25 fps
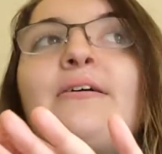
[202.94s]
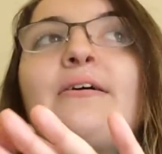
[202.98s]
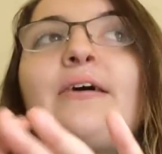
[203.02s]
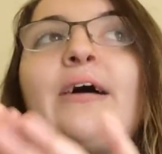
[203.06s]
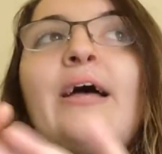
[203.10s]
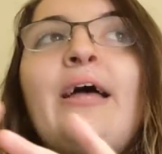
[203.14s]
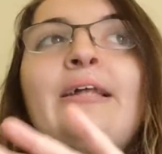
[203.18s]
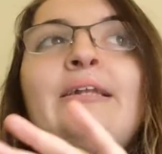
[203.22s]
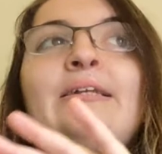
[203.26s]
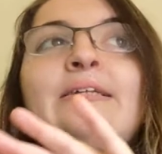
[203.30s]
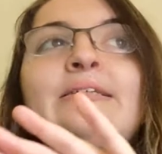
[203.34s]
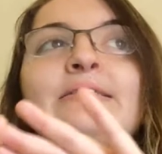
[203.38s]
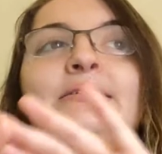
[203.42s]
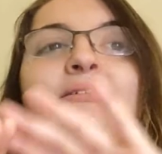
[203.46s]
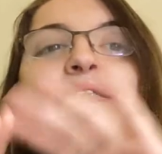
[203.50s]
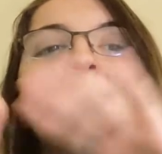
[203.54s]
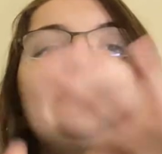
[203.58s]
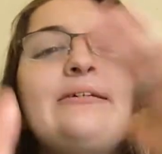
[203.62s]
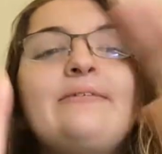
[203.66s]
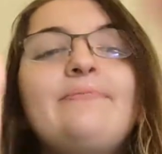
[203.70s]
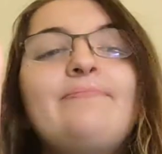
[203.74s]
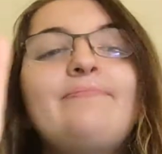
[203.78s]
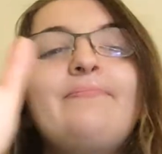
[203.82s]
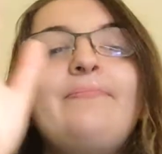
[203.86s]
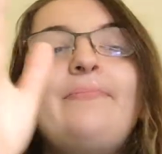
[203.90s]
And
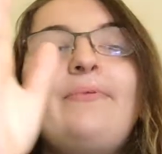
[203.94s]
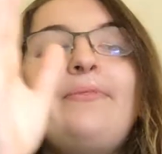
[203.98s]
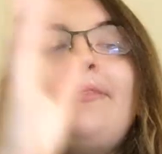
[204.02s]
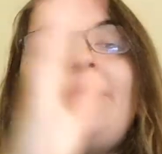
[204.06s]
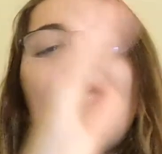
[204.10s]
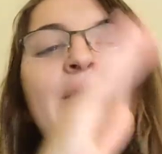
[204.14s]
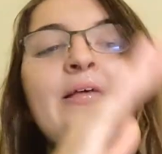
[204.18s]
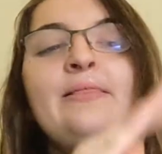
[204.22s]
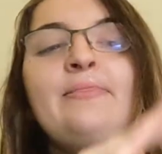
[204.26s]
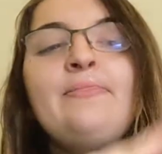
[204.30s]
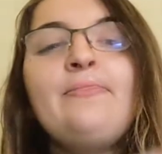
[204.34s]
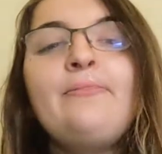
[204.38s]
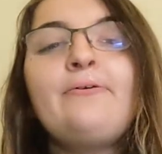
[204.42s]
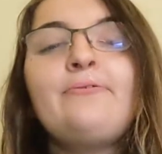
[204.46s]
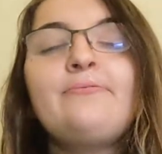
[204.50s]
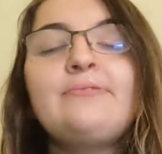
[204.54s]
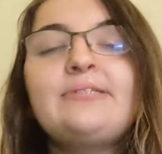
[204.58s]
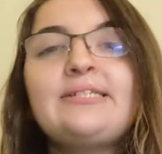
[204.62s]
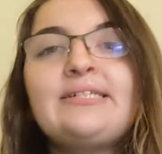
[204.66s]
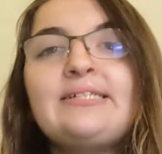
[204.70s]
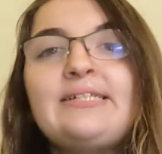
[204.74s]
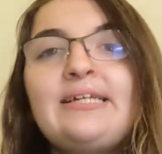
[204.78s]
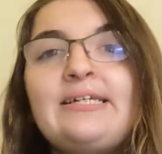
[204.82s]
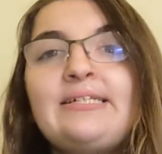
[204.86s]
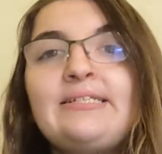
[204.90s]
in those
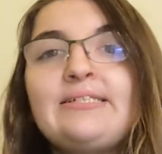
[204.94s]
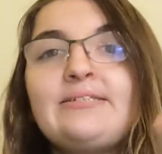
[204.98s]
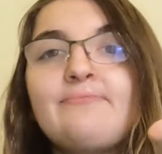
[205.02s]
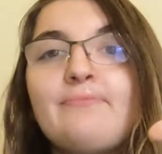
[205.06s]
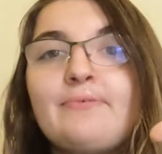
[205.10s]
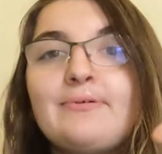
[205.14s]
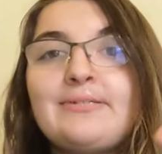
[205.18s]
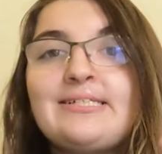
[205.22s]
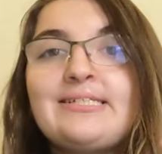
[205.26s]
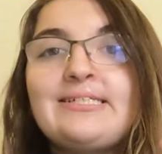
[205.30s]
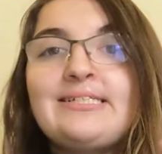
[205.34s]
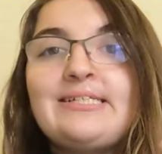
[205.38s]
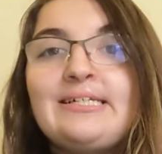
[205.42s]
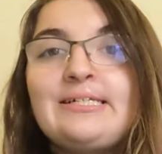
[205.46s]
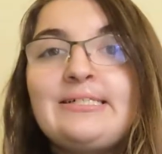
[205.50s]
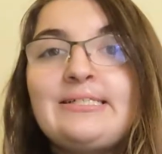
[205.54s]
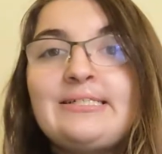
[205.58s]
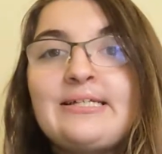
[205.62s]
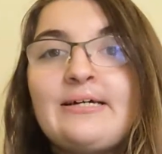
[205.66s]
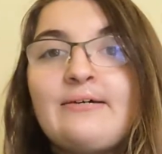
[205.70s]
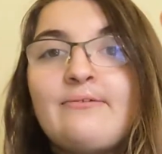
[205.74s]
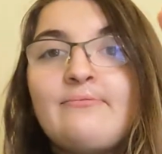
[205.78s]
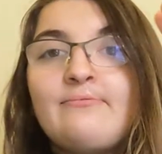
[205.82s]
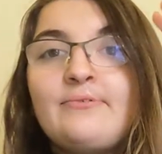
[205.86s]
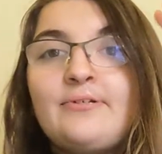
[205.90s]
states were the states
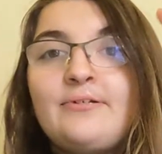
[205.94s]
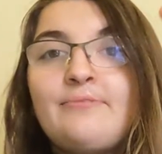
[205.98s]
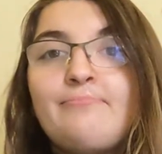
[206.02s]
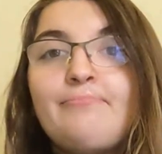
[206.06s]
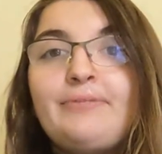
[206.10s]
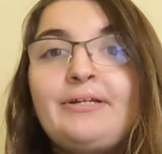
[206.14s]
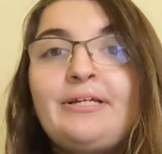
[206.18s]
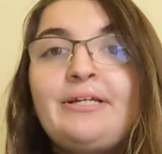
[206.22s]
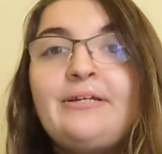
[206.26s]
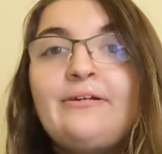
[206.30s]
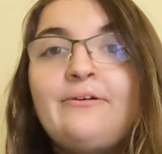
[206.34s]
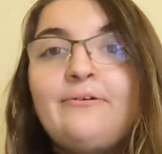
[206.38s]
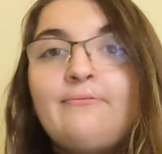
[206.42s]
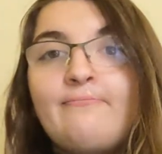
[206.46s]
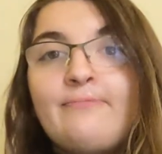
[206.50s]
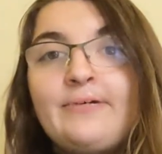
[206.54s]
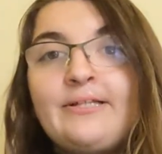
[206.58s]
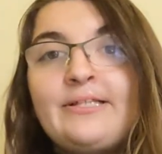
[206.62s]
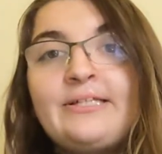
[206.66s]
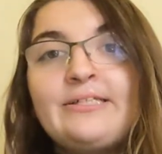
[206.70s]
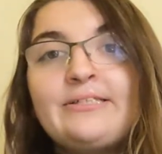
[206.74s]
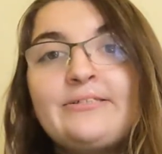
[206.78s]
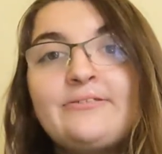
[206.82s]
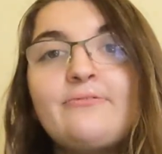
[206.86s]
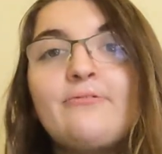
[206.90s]
I would be
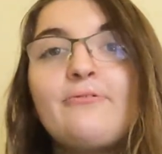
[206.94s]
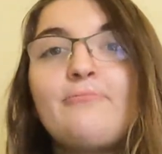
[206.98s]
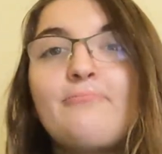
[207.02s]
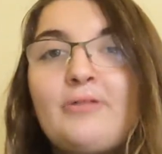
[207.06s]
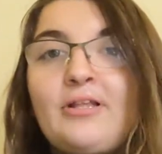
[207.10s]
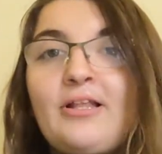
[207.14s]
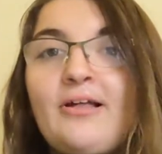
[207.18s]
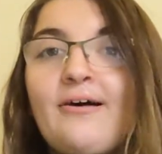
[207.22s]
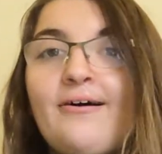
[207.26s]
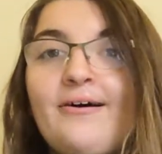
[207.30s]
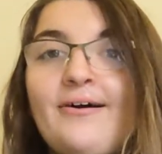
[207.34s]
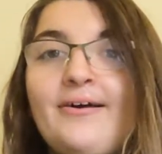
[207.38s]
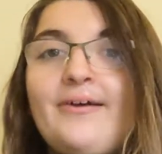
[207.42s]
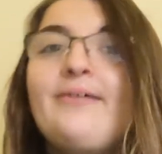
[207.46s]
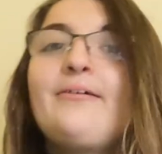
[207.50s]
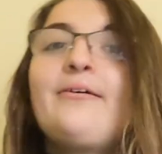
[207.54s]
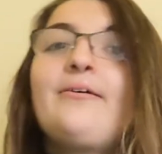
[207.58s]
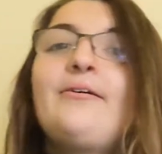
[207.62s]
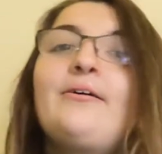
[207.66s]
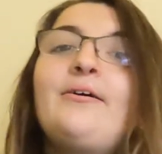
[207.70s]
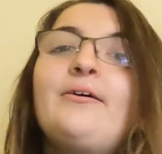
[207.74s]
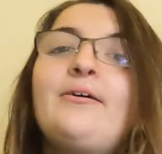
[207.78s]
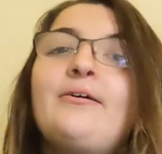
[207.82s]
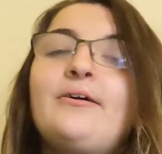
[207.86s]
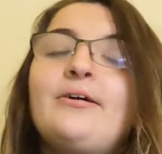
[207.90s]
willing to apply.
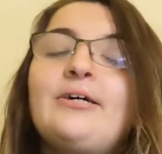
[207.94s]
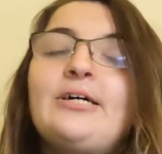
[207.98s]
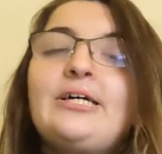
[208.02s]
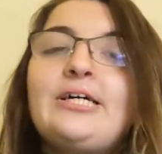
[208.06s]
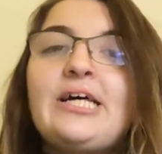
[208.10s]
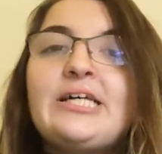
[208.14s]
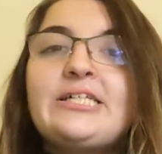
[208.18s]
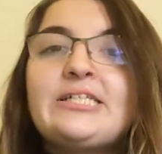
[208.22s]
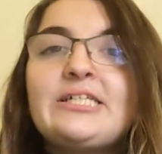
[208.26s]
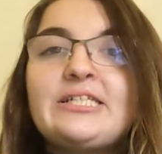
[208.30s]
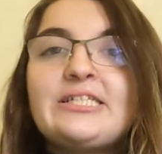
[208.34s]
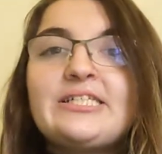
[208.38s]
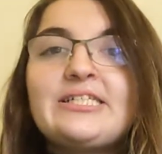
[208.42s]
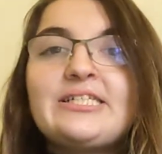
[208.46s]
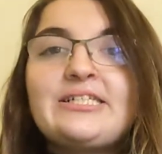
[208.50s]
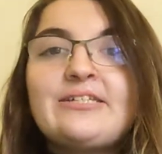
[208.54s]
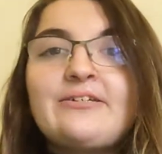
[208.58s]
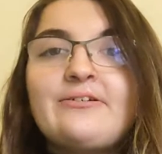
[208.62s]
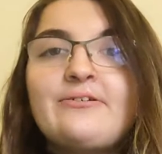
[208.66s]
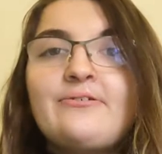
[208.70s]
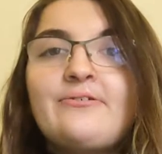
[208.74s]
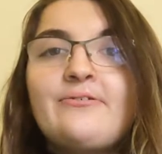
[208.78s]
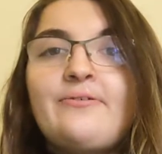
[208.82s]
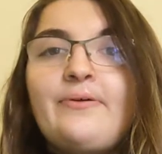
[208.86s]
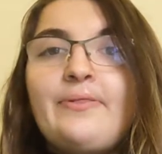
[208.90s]

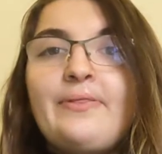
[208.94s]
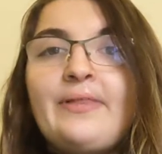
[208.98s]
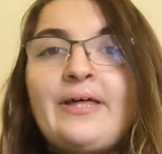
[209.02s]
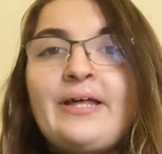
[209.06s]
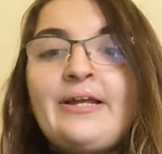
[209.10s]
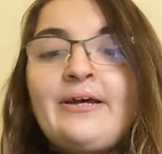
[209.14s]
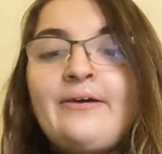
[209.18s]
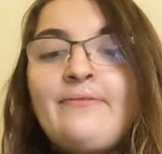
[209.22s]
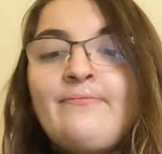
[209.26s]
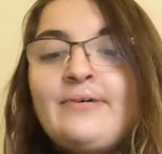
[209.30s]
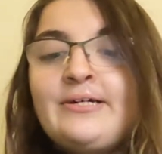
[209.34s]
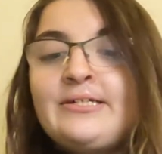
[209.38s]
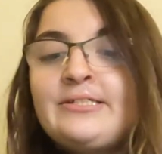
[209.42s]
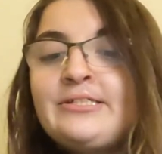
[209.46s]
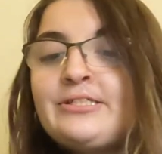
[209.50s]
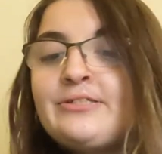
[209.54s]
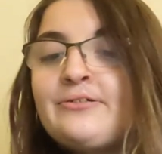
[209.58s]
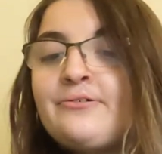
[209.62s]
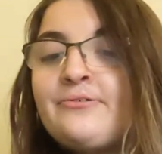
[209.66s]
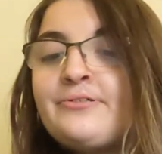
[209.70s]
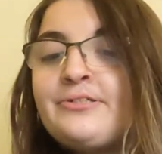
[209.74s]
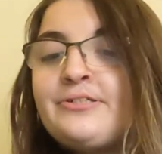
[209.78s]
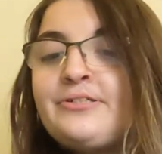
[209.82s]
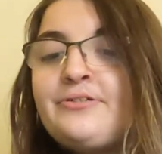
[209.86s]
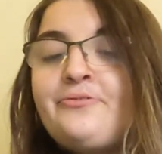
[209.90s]
So then I went
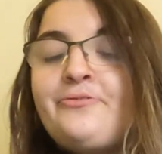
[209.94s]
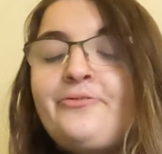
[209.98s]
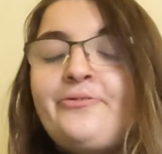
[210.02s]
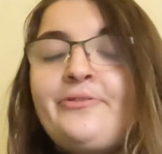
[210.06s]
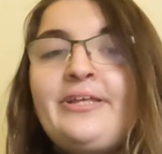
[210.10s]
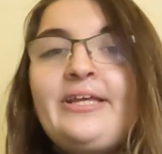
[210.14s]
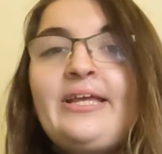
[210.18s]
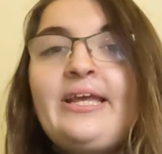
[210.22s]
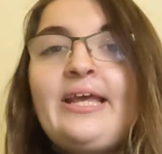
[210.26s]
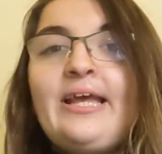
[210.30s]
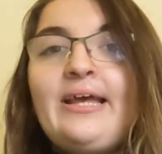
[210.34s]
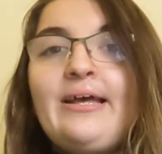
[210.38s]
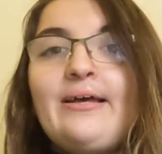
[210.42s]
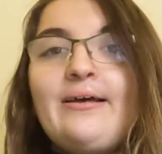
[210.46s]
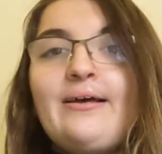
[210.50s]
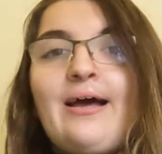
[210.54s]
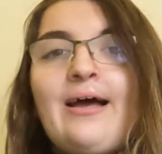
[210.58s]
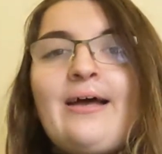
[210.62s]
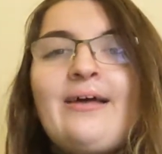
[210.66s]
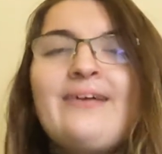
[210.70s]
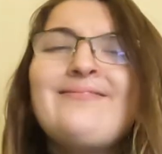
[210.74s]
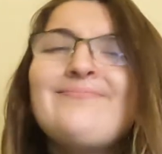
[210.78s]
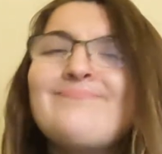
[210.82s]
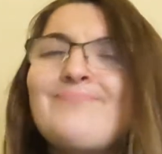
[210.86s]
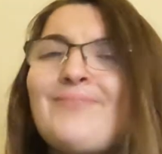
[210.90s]
on to
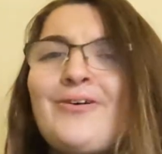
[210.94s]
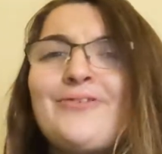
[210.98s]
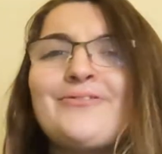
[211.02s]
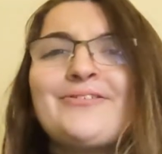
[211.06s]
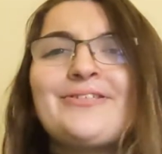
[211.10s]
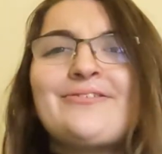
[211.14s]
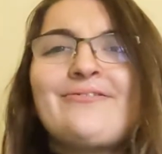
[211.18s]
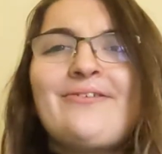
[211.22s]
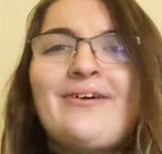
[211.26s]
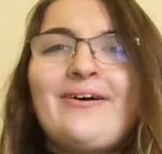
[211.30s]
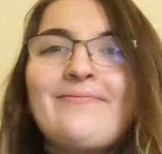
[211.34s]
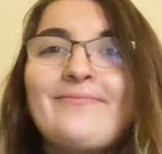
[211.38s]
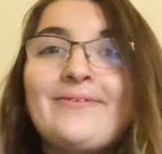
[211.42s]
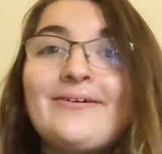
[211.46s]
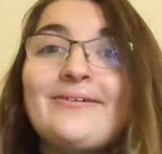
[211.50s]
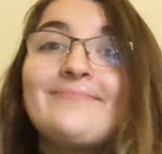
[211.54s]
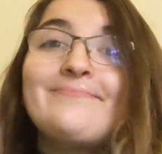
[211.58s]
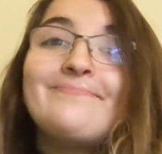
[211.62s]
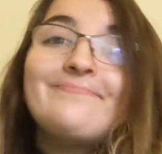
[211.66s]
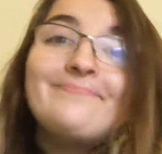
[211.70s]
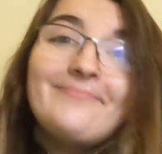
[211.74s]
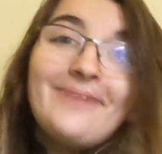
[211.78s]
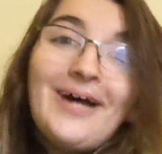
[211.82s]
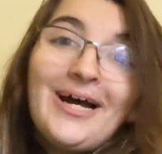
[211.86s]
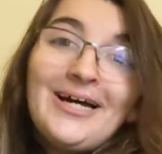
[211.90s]
I also have
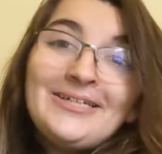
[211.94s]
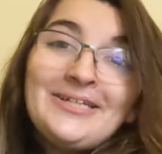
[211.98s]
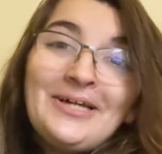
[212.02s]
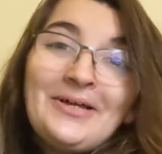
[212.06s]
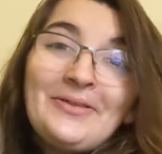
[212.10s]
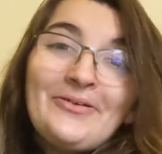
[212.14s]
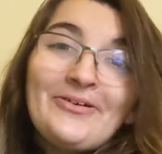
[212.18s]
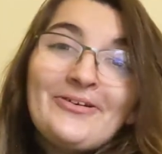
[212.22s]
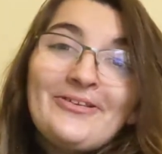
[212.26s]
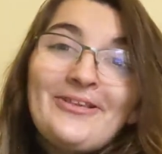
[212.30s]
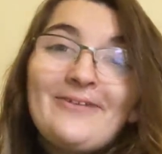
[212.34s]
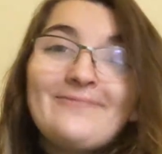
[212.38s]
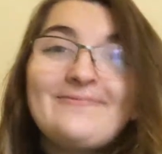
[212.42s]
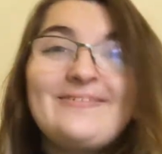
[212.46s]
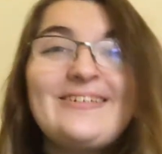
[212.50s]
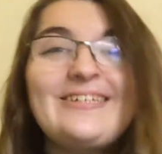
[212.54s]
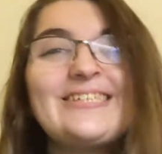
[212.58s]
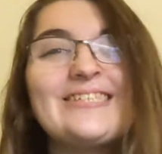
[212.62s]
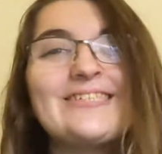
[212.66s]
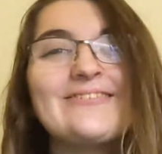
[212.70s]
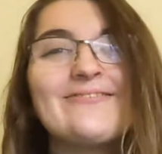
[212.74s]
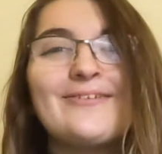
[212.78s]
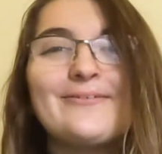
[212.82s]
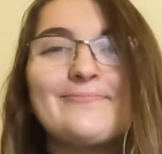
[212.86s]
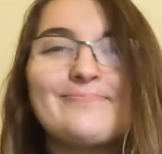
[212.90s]
another lovely
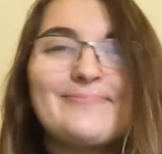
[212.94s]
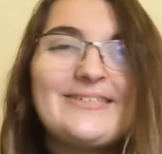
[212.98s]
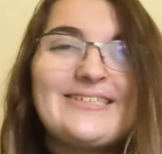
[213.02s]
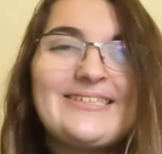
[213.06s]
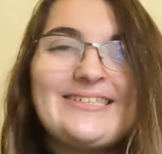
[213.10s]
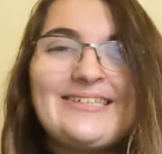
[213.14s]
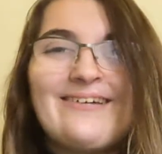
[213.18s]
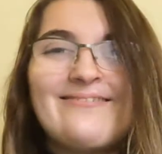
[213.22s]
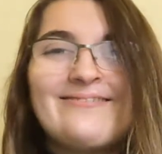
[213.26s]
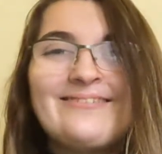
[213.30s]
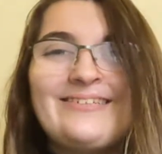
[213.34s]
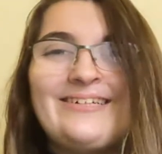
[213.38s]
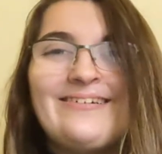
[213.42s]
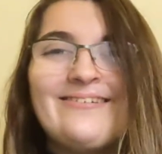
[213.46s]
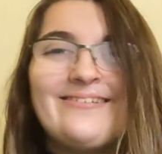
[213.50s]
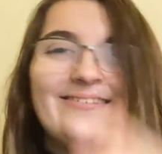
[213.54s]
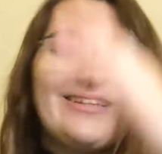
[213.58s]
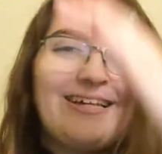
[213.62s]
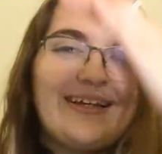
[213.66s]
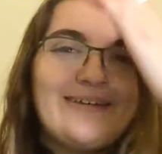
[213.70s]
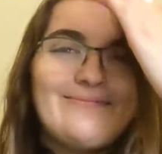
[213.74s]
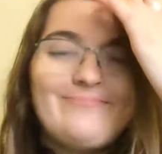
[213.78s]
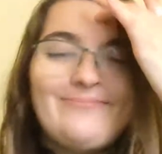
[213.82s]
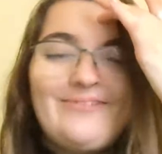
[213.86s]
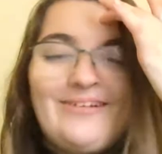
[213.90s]
script down here
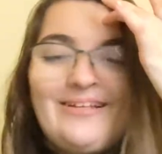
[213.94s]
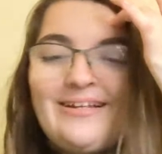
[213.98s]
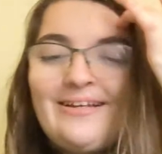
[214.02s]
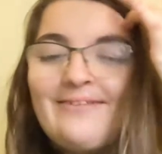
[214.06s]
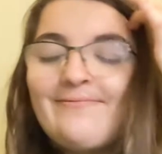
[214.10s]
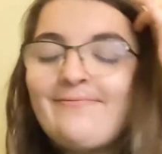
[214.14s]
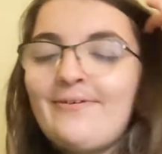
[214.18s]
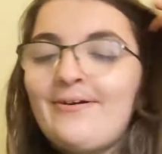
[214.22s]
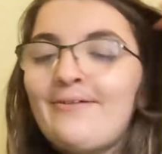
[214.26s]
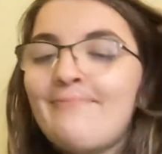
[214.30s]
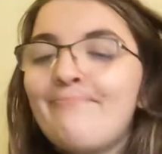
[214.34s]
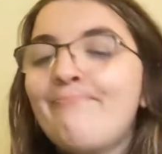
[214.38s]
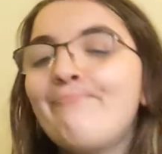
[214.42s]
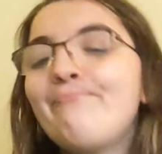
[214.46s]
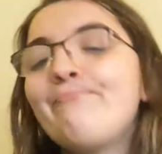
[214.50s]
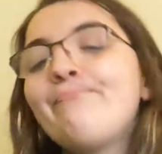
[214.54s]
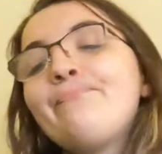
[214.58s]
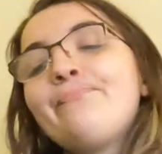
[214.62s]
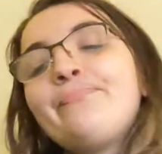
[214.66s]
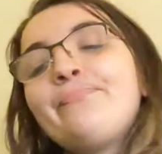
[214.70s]
that I'm reading from.